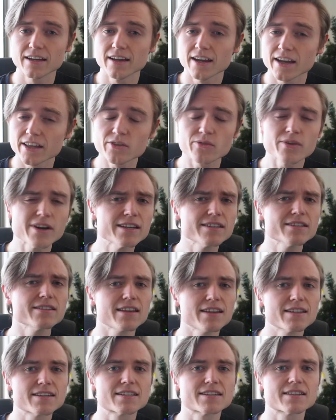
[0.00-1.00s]
And the reason
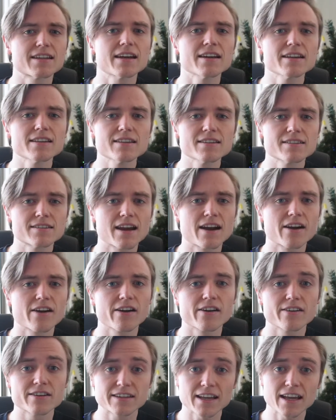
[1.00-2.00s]
they study this
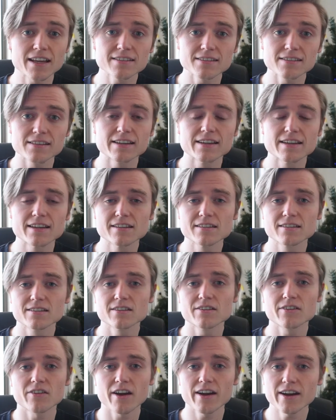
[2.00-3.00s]
area intensely is
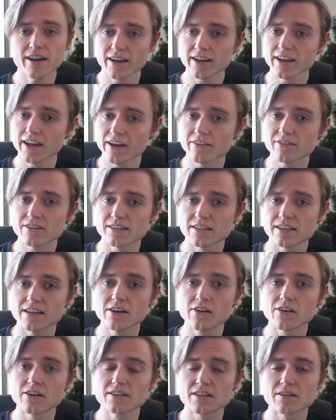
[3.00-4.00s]
to try and uncover
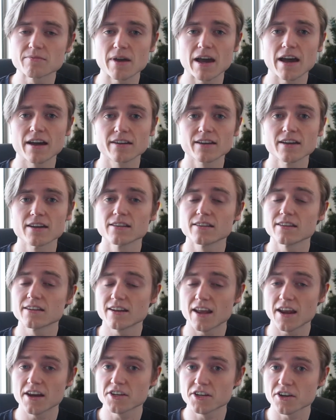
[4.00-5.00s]
secrets about the
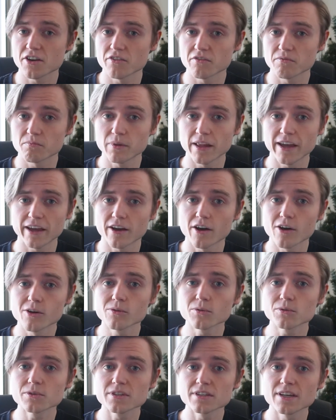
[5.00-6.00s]
nature of black
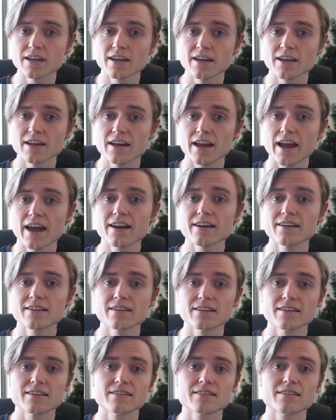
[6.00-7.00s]
holes and
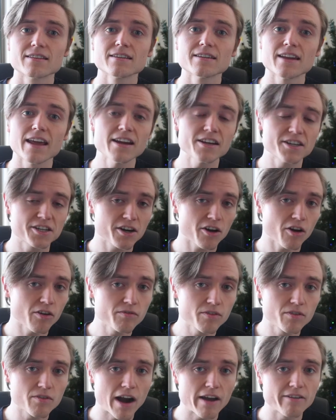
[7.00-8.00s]
the nature
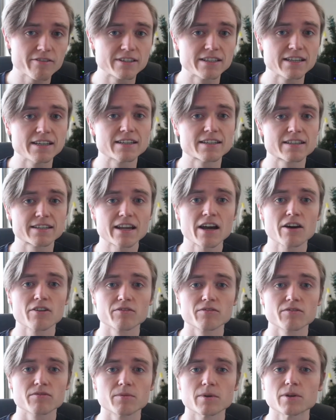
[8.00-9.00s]
of gravity itself,
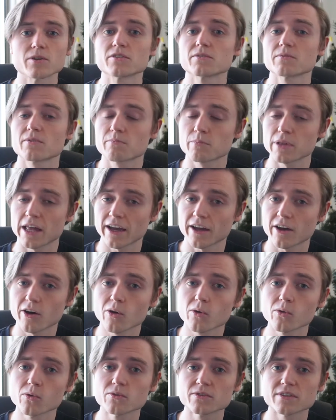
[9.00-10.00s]
because black
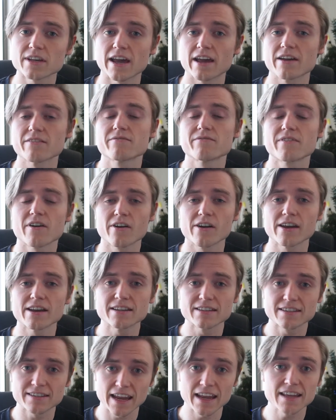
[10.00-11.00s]
holes have very
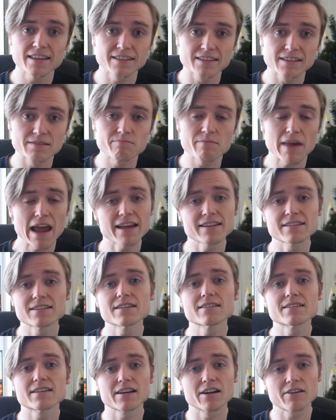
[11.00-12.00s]
intense
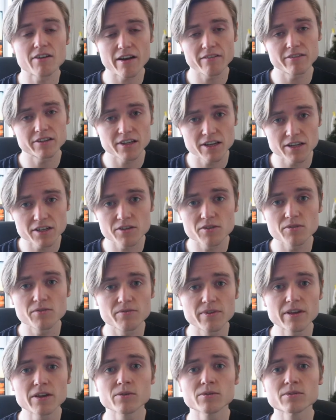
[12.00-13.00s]
masses and gravitational
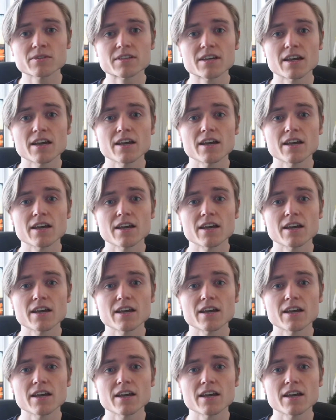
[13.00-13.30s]
fields.